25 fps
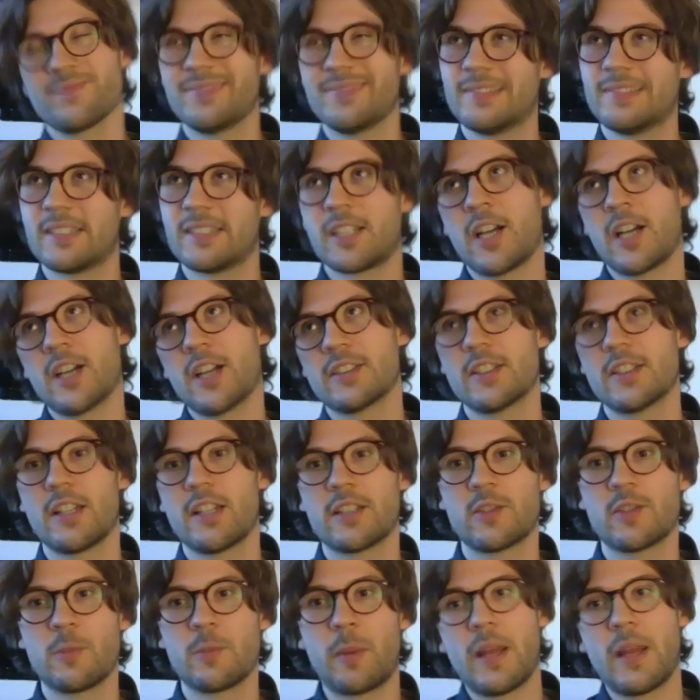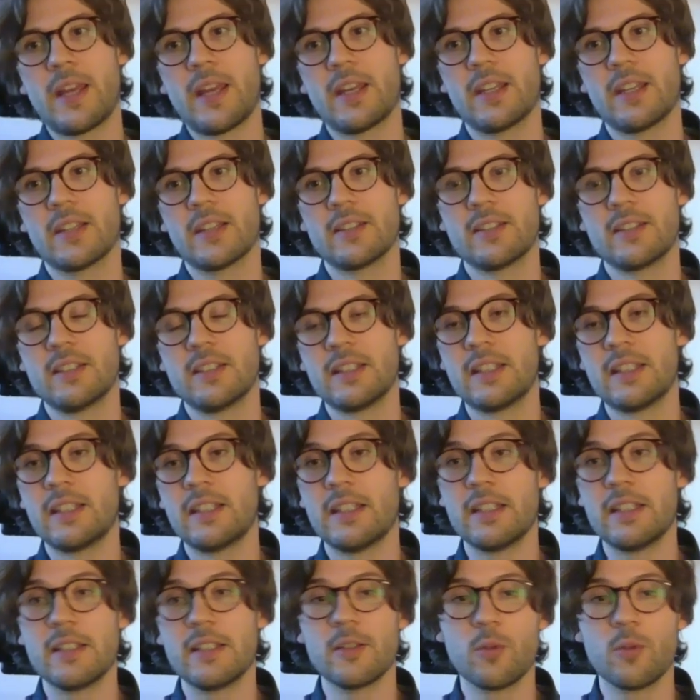kind of like to play
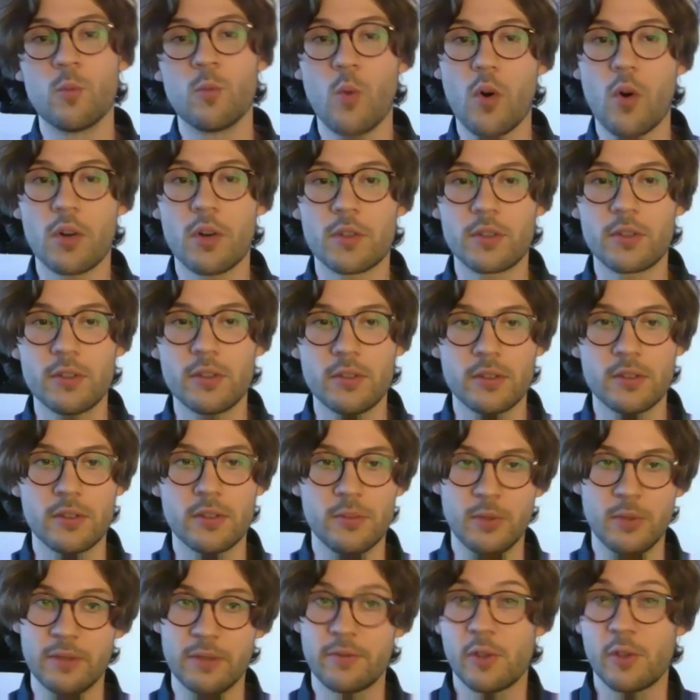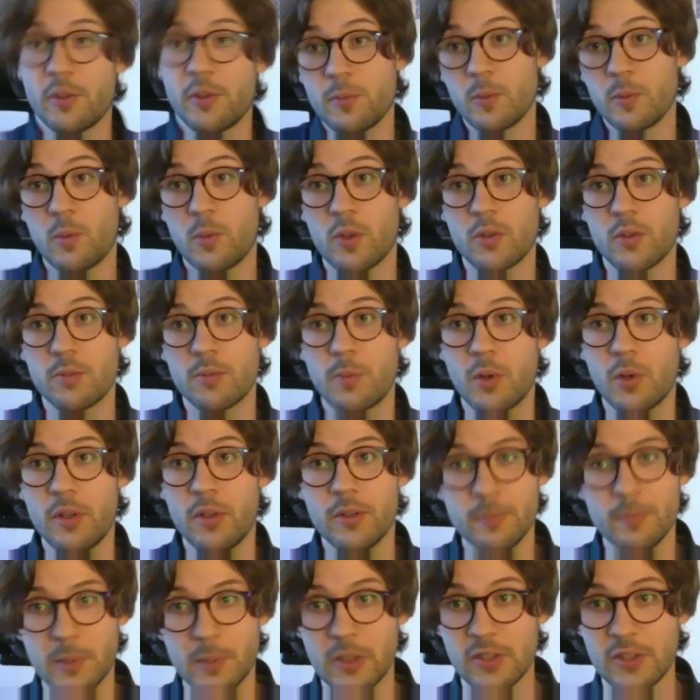the Walker, Reinforcement Walker, more
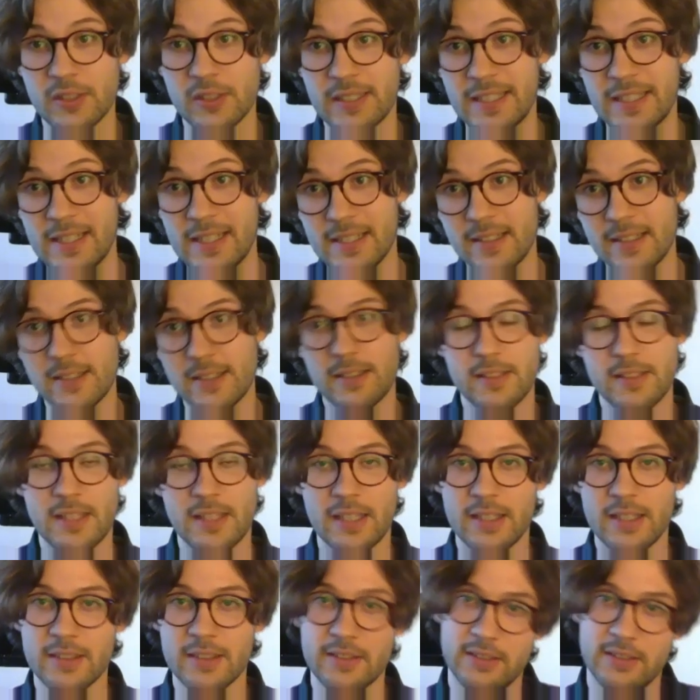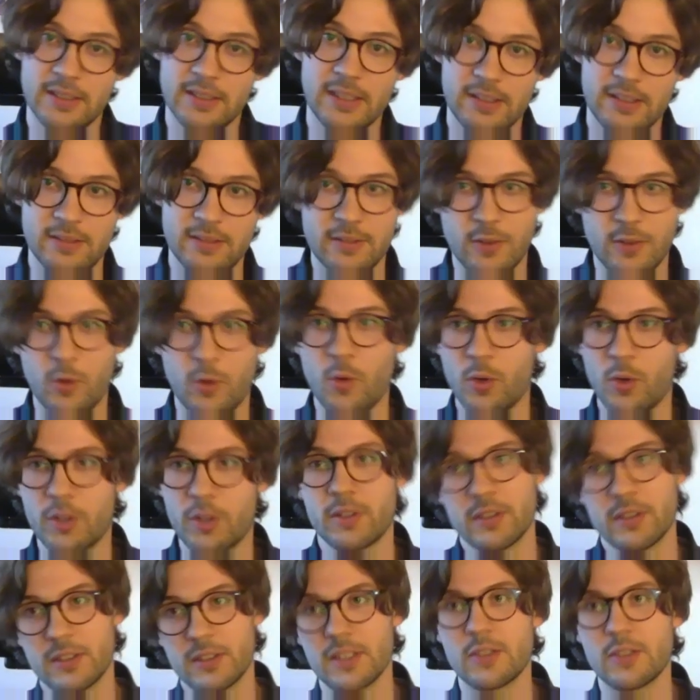because it heals and
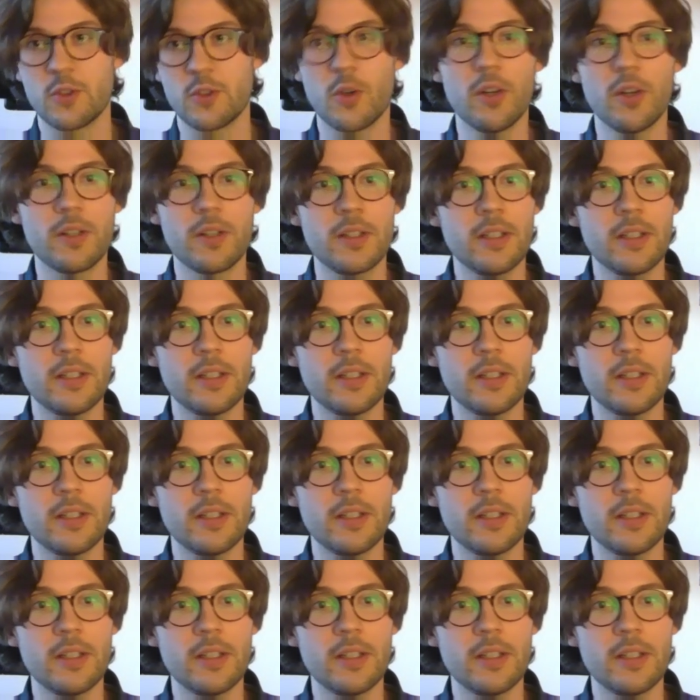or can draw.